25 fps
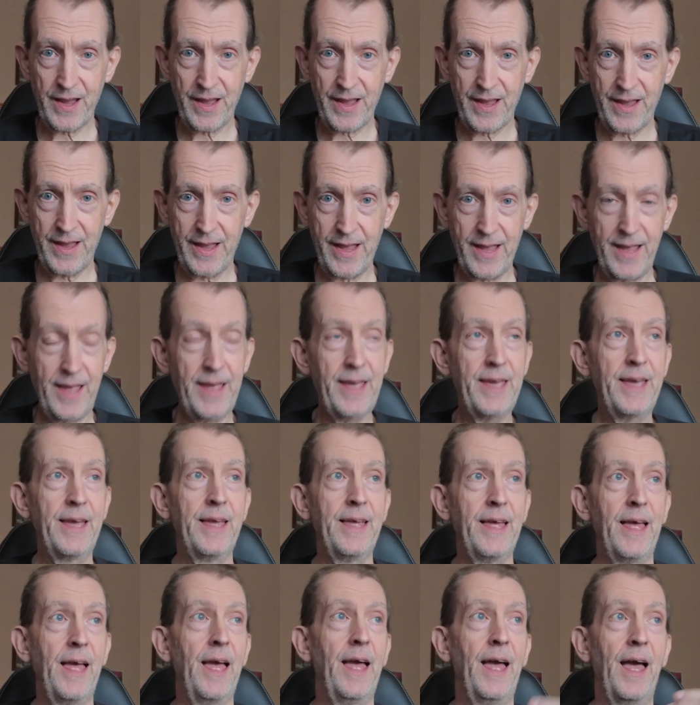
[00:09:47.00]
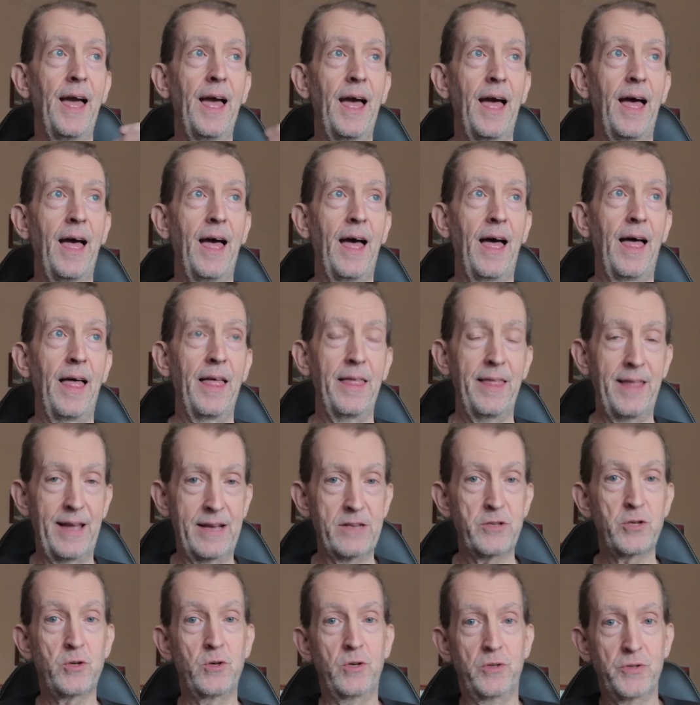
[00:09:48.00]
right,
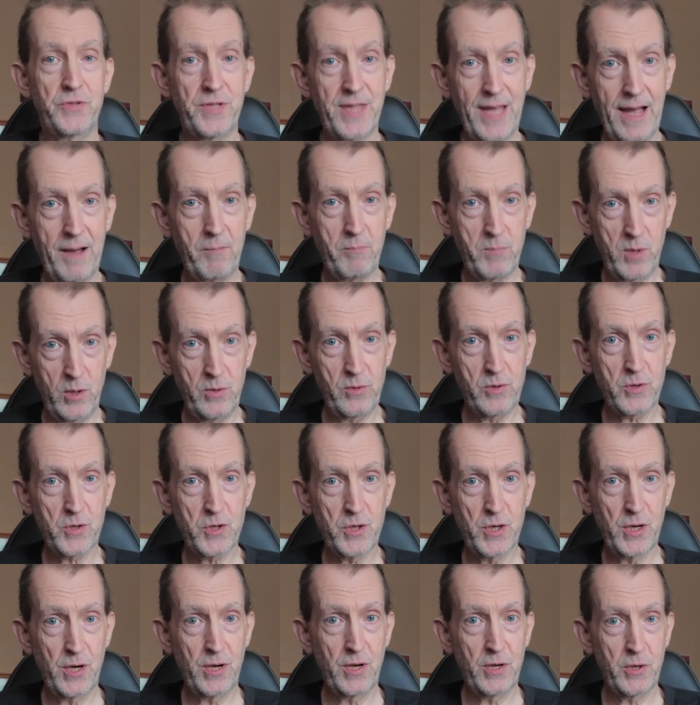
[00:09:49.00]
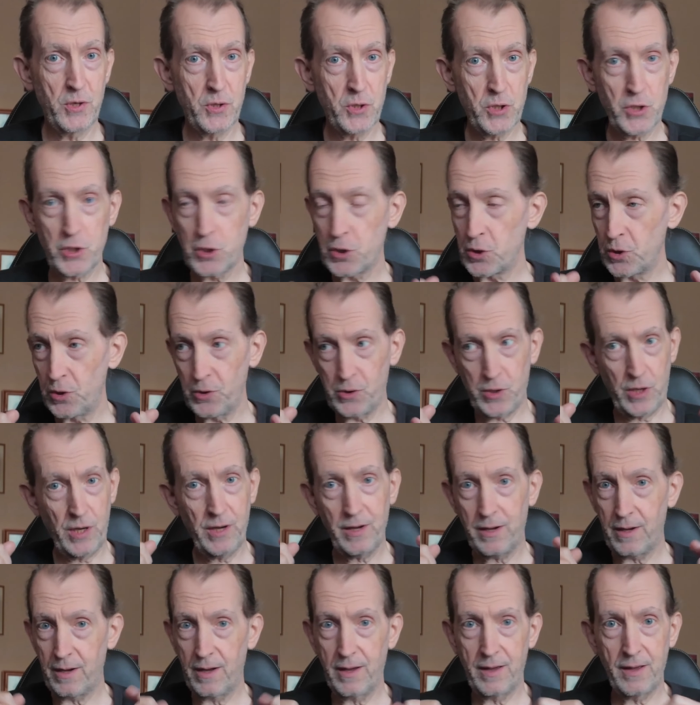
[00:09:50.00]
that's cost that much, should
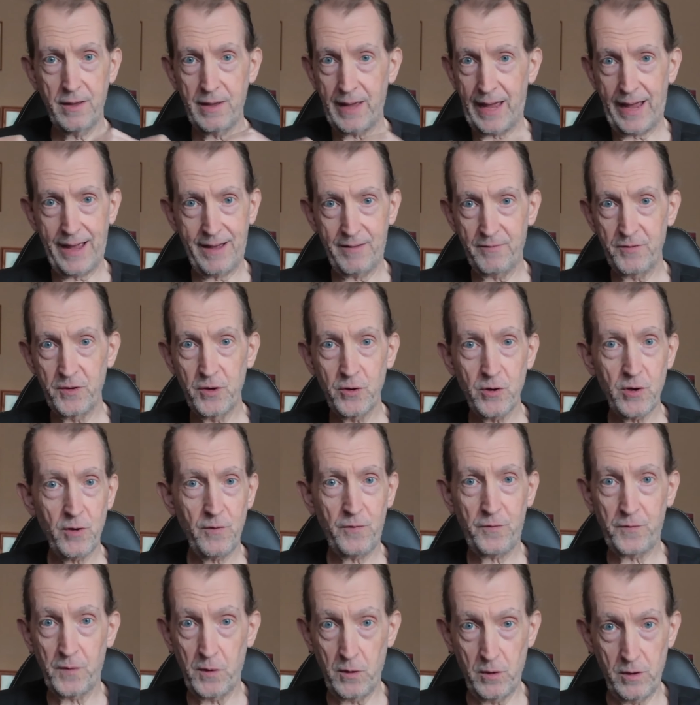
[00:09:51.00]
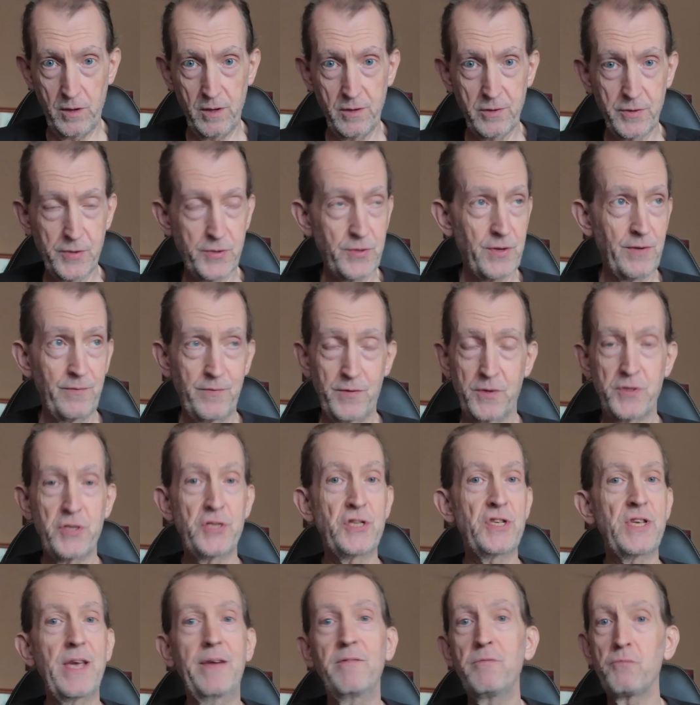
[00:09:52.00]
have no faults for
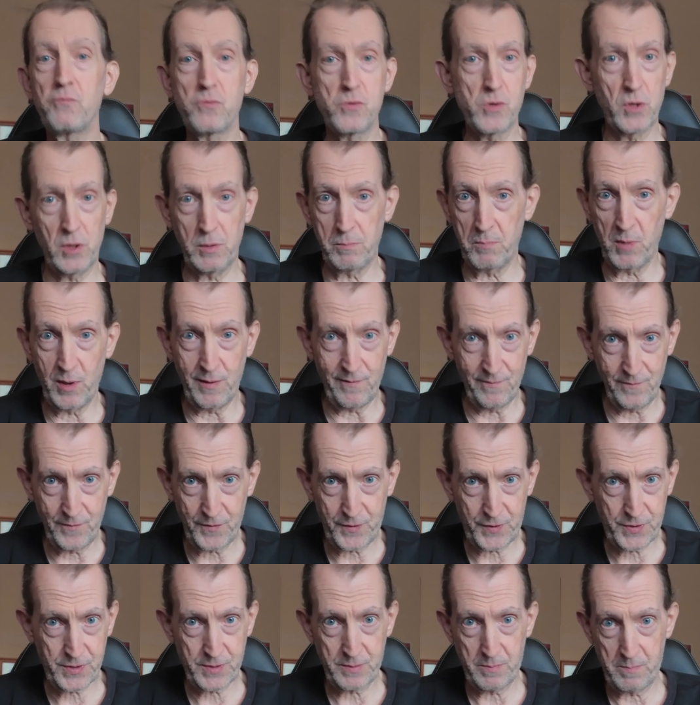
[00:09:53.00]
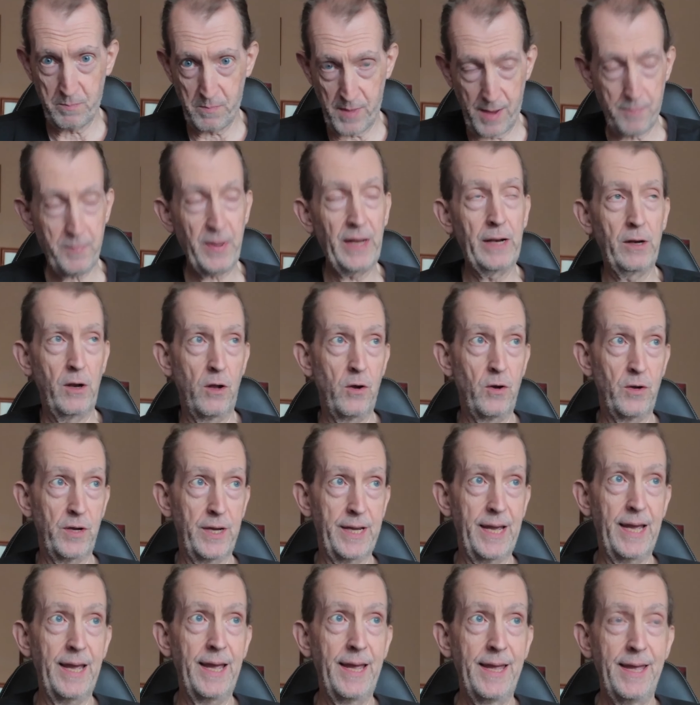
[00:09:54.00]
several months, maybe
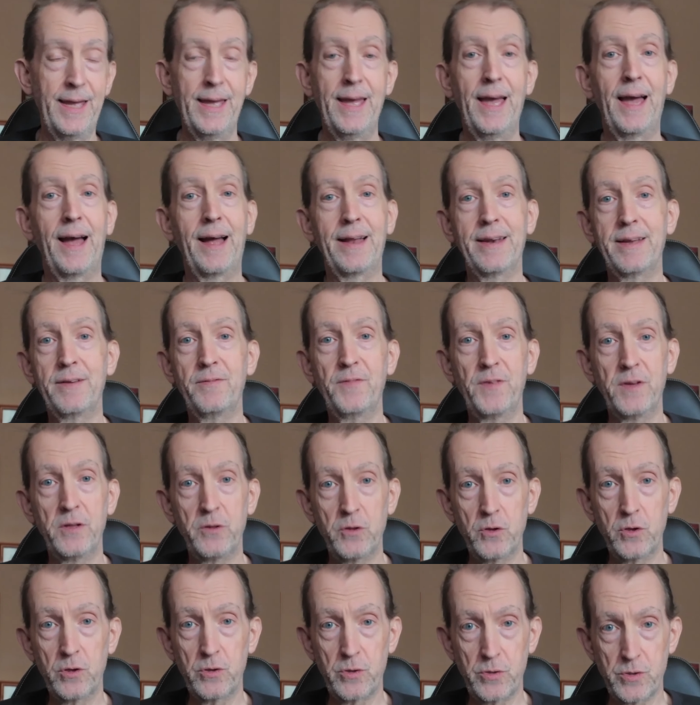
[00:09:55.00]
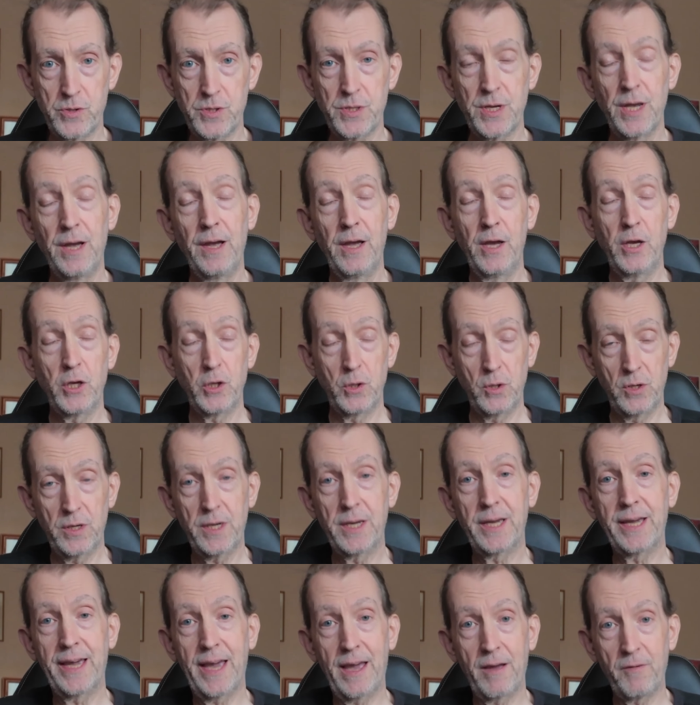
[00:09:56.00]
longer, and if it does, you
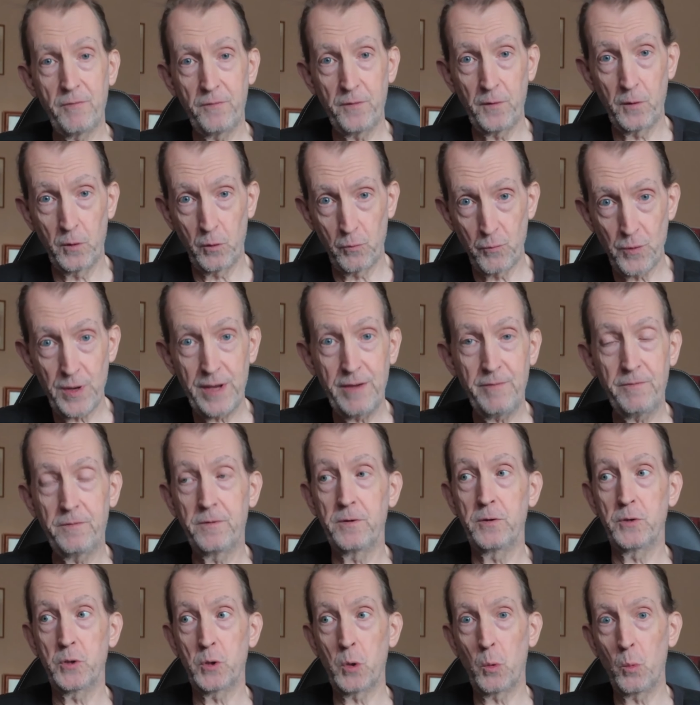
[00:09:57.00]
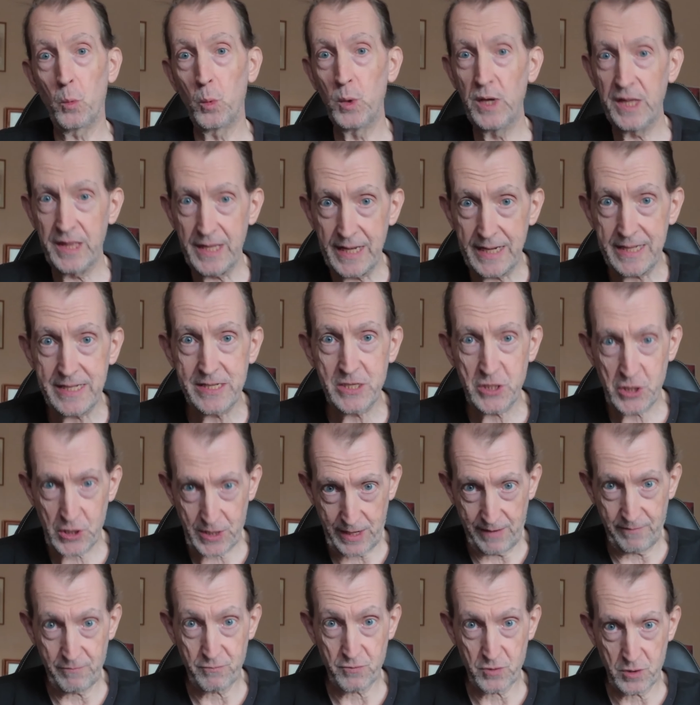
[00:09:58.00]
can get a full refund within
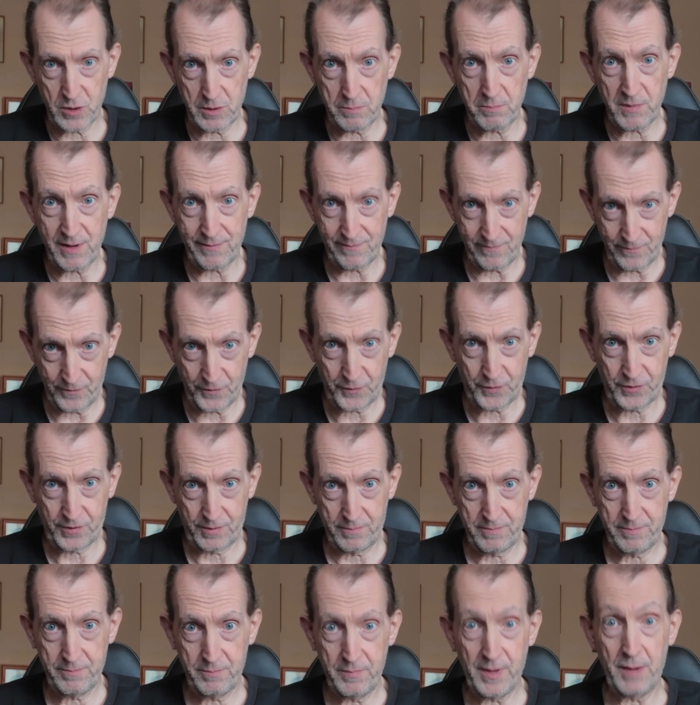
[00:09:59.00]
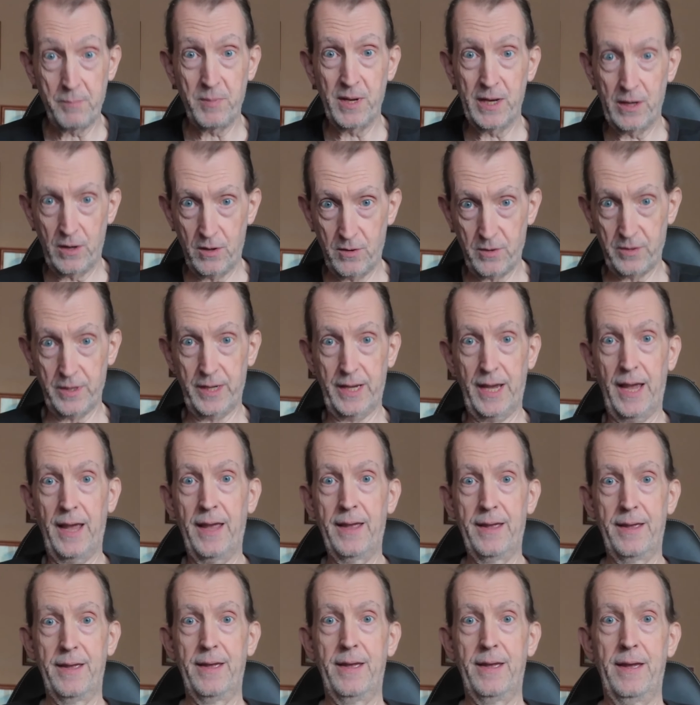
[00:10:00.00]
several months, maybe longer.
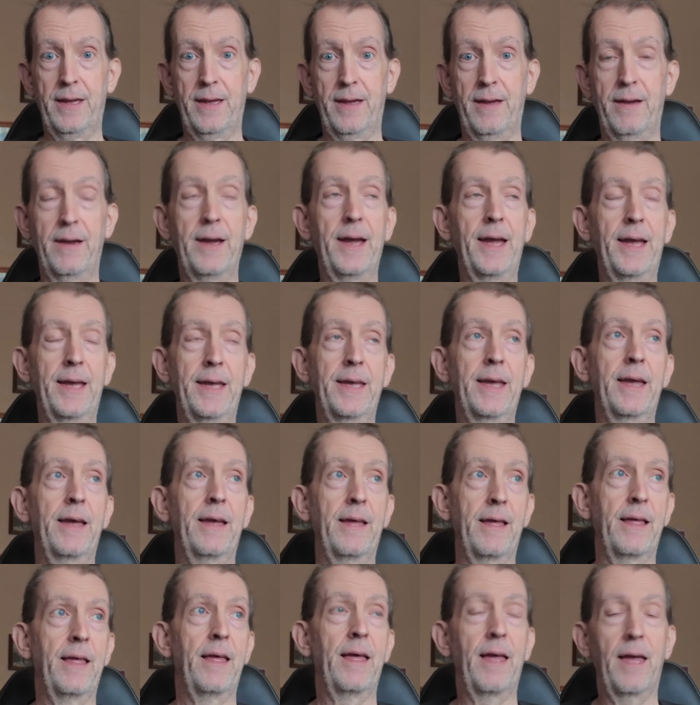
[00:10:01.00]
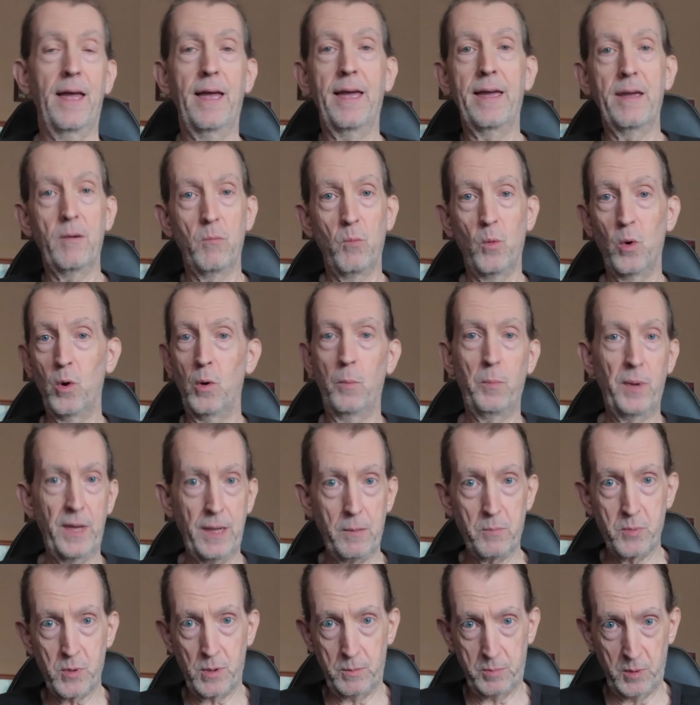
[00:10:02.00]
Right? It won't be a
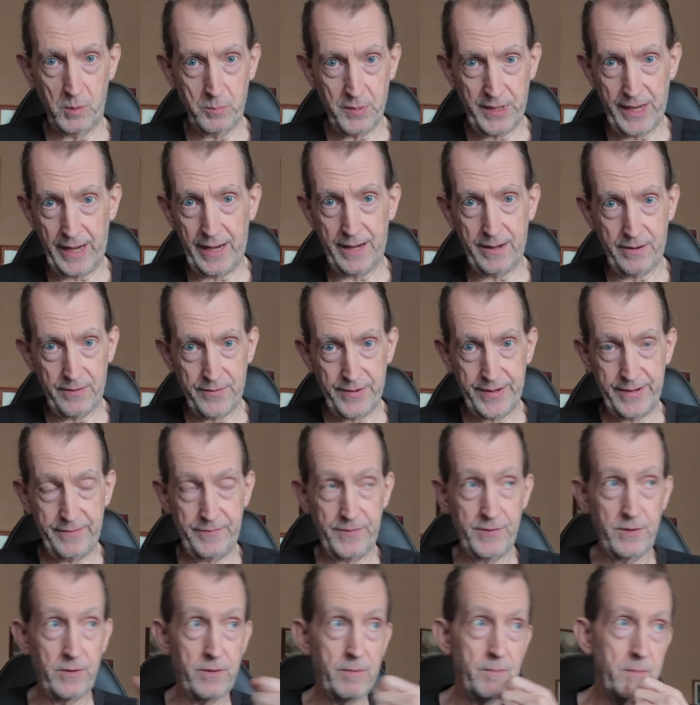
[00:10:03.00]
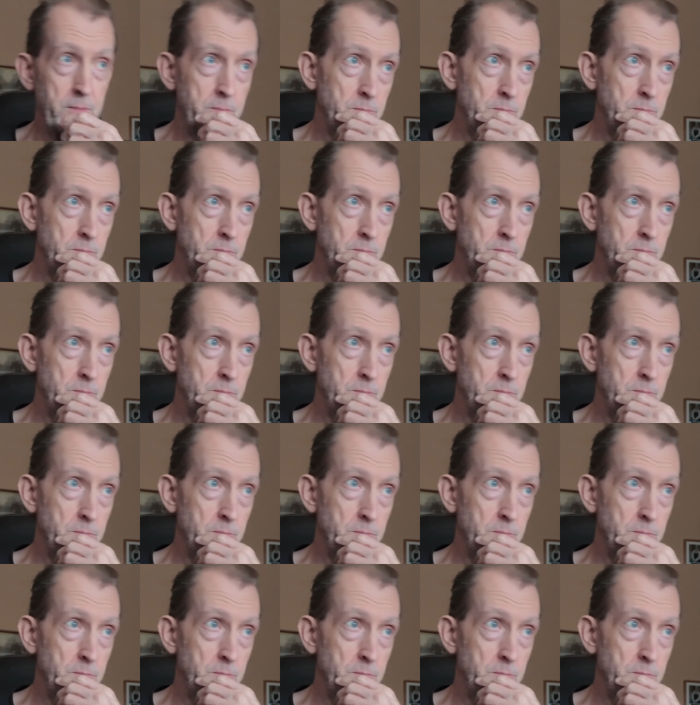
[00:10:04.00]
problem getting a refund.